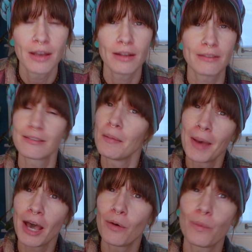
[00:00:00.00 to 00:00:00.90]
and
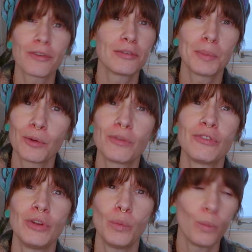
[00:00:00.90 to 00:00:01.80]
somehow we're
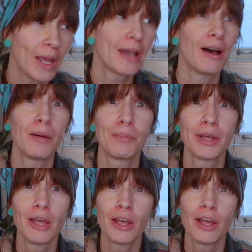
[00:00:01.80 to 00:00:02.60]
supposed to wake up,